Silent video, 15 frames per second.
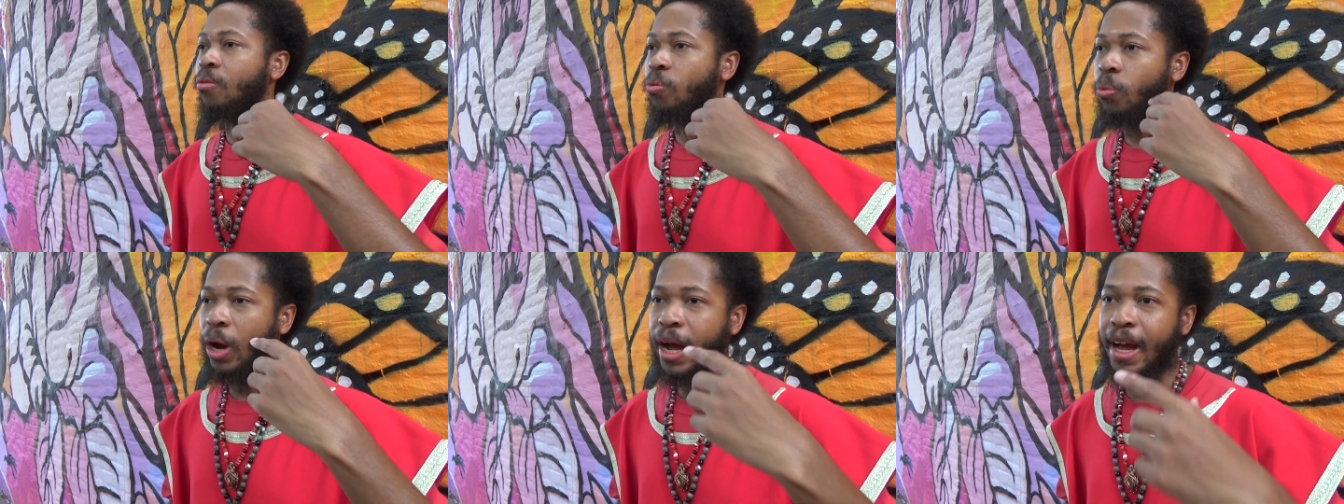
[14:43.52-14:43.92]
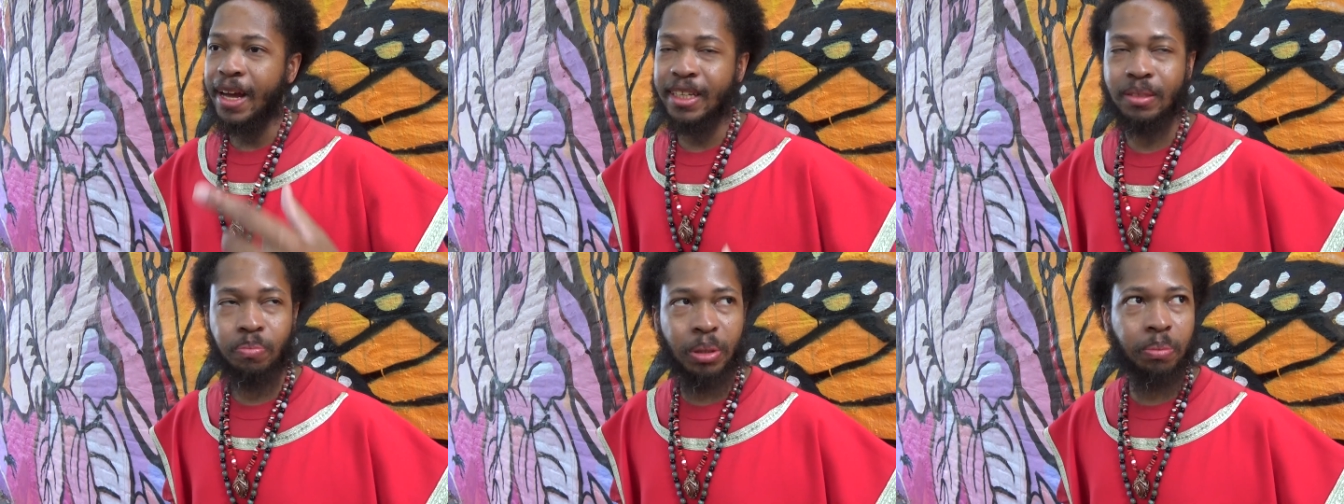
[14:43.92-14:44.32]

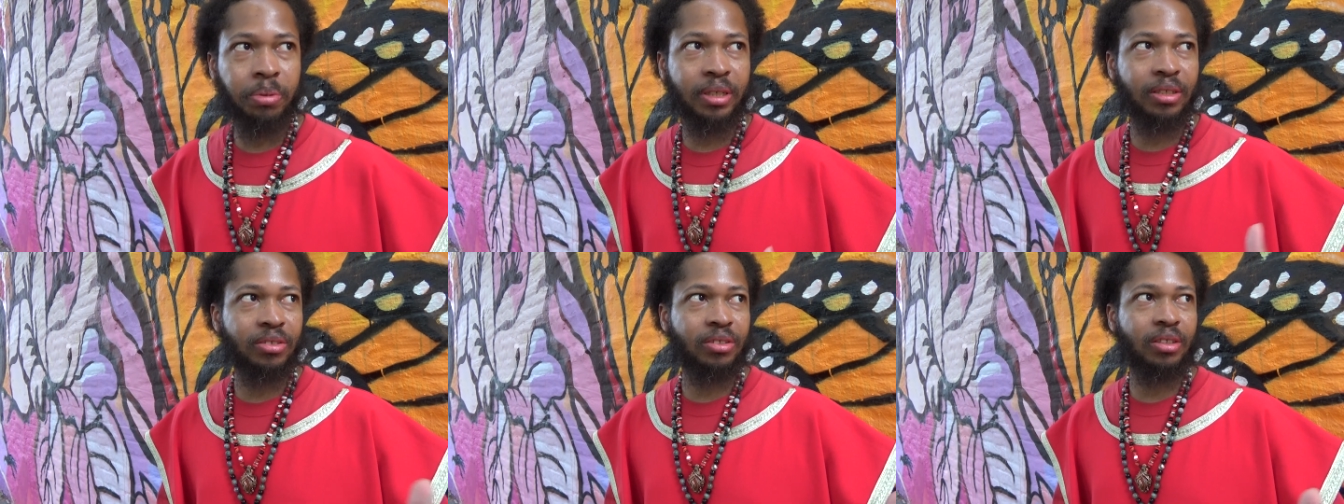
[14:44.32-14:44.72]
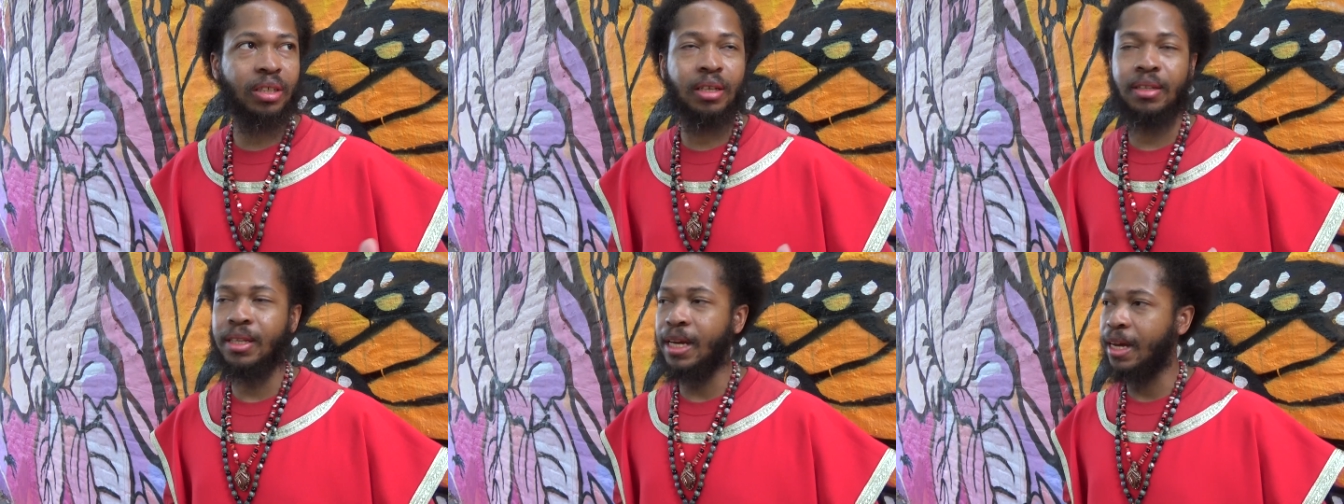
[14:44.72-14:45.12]
wise people can
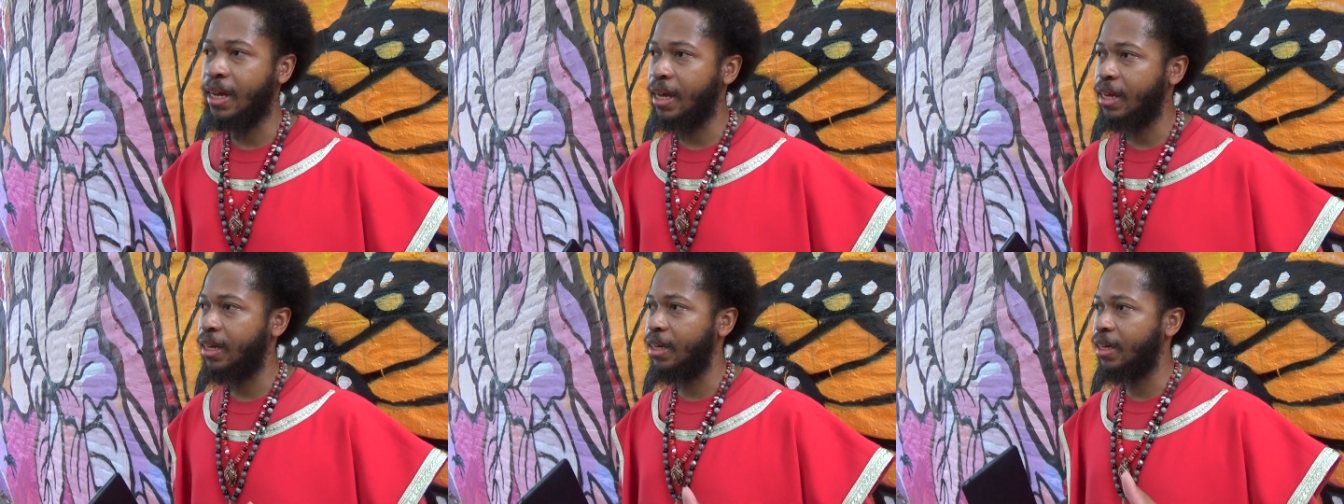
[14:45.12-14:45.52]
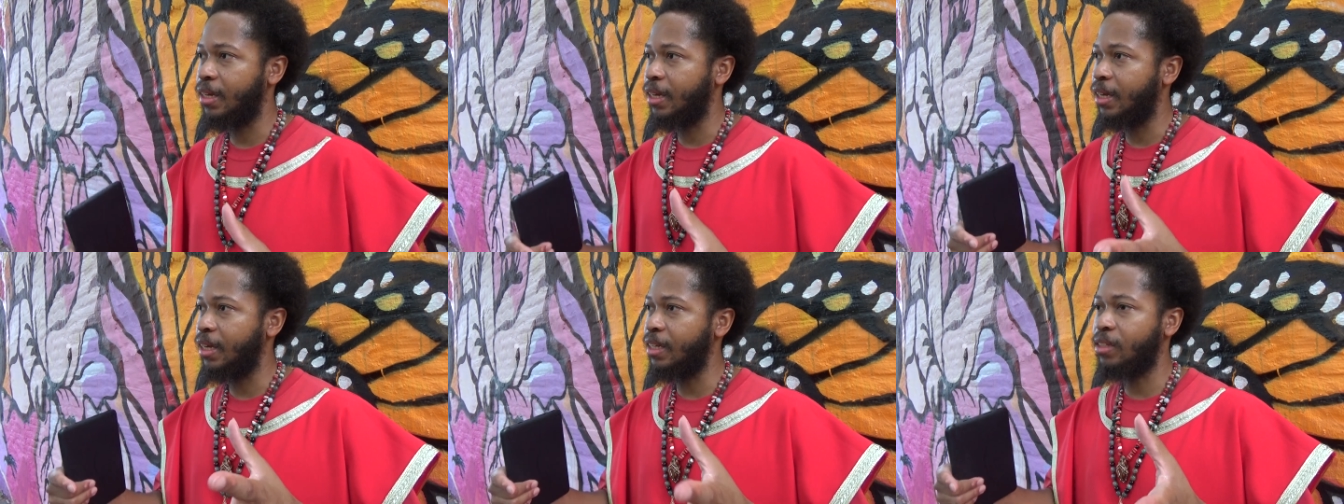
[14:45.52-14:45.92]
see that, hey,
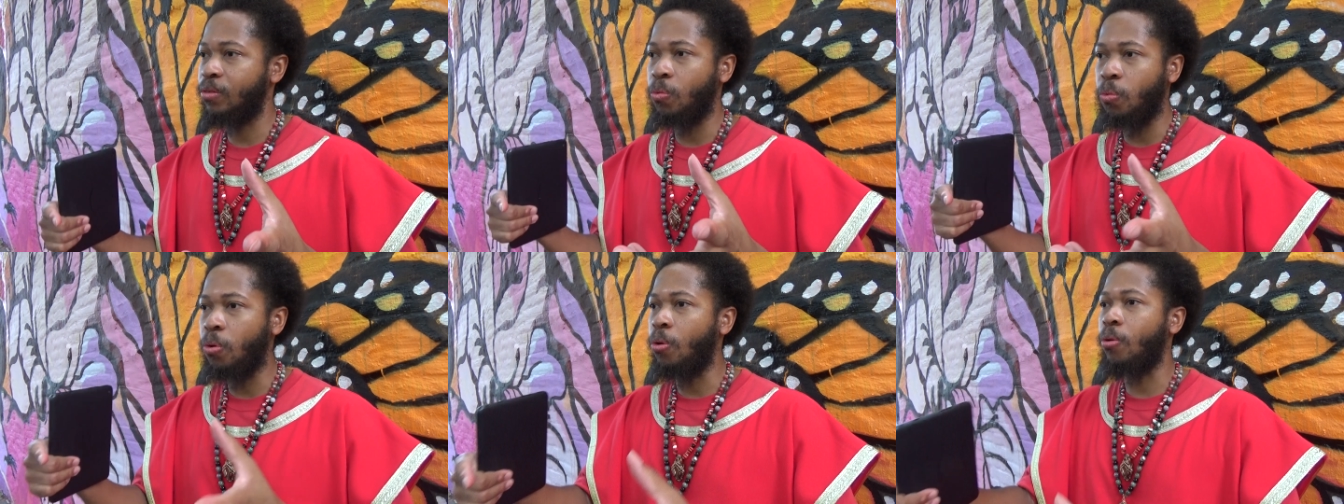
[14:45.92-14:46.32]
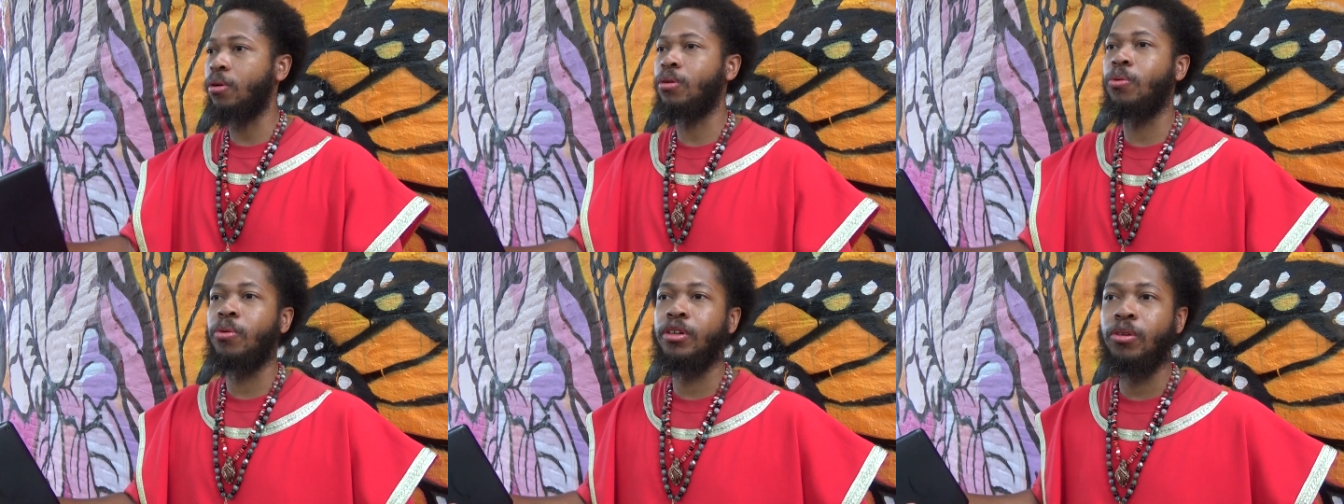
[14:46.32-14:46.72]
it's war
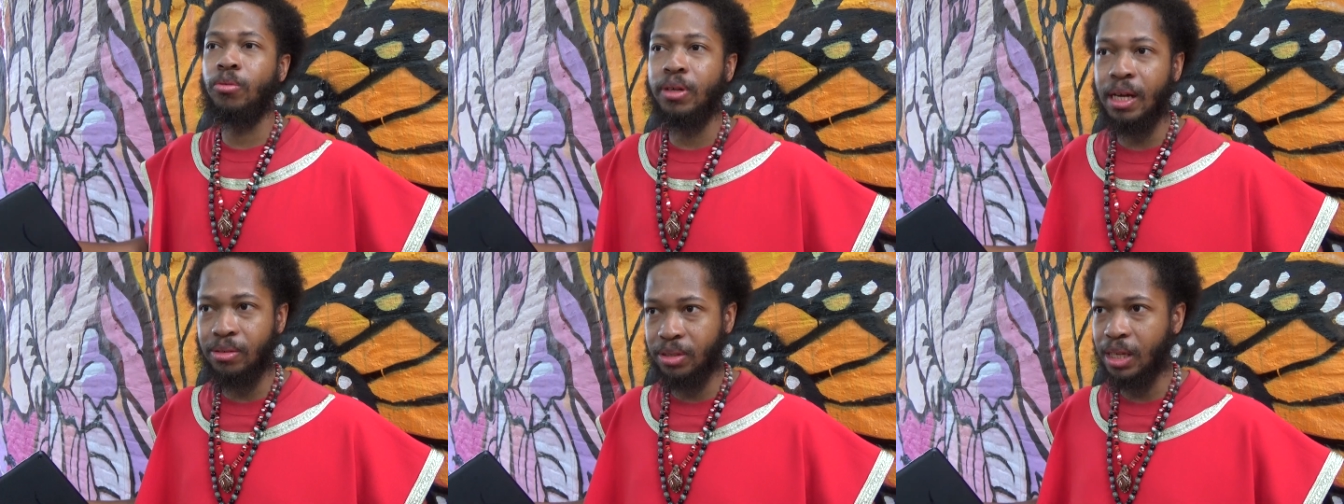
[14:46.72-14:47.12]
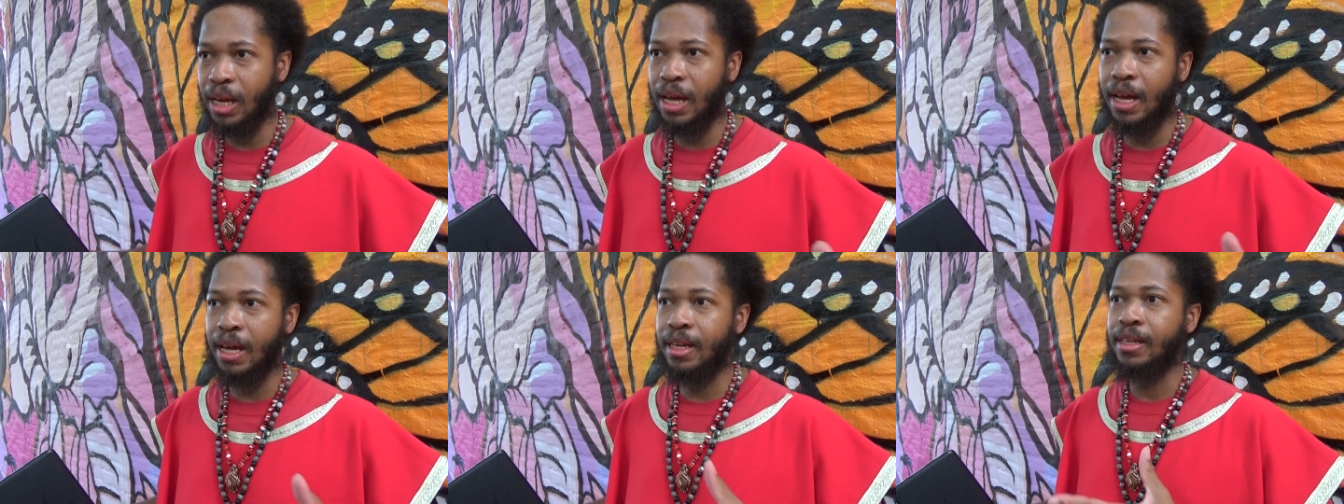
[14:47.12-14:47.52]
going on
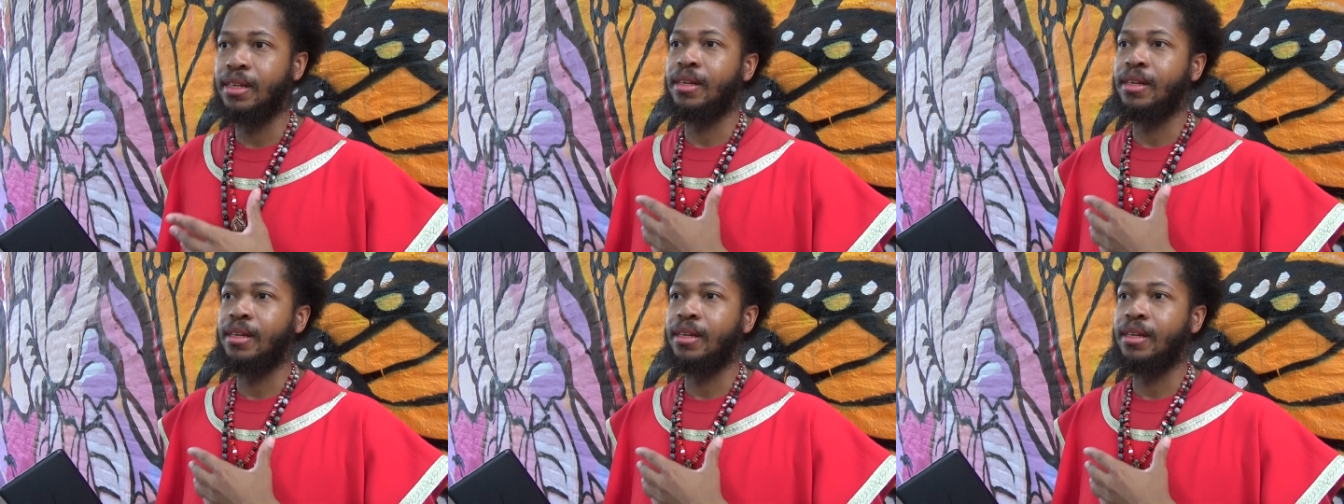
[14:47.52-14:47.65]
outside.